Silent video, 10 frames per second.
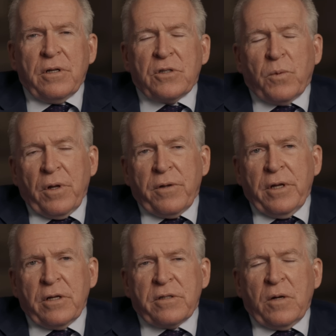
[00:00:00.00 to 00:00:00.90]
That's one of the
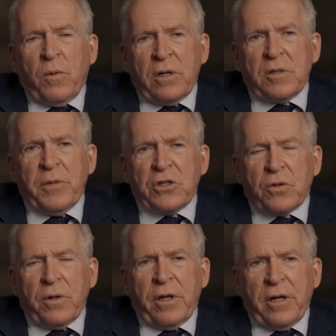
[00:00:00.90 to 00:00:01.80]
things that I wanted to make
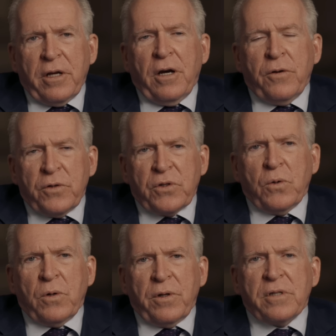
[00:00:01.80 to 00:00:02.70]
sure that I
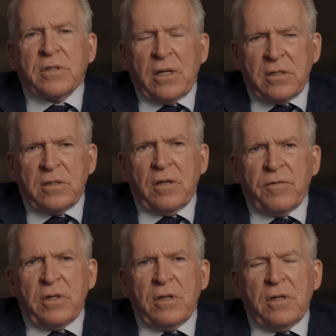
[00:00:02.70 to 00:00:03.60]
underscored, the
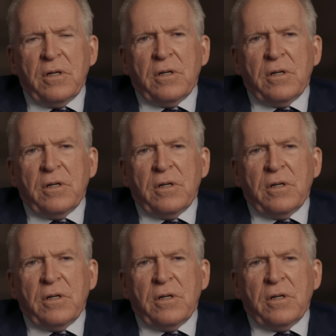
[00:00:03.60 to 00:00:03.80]
sensitivity